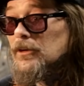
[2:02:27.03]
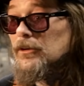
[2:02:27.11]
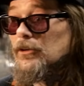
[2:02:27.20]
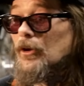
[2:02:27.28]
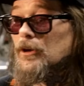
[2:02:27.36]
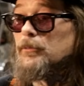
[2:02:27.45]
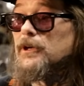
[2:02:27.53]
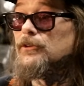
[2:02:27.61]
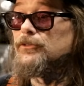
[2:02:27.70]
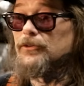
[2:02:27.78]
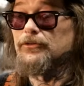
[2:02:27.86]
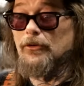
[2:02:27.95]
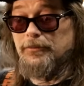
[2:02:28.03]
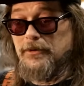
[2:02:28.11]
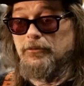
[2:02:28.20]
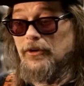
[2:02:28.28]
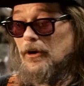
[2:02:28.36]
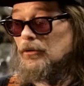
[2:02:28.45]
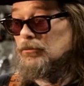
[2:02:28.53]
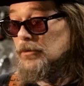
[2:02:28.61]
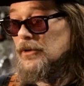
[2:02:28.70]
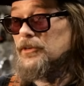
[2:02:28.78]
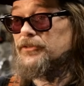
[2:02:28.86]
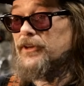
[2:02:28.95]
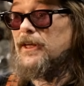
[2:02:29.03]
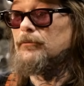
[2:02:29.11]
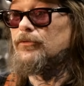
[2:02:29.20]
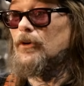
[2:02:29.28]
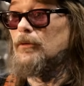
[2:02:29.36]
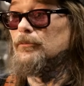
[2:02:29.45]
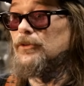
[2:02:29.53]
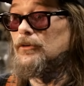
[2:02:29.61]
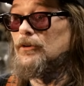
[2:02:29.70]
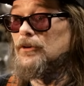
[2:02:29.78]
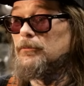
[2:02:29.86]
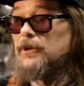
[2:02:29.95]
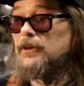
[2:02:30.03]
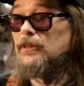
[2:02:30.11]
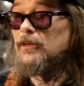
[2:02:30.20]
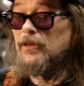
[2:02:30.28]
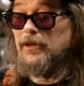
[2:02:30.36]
You know what I mean? Just so people know where this came from. You know what I mean?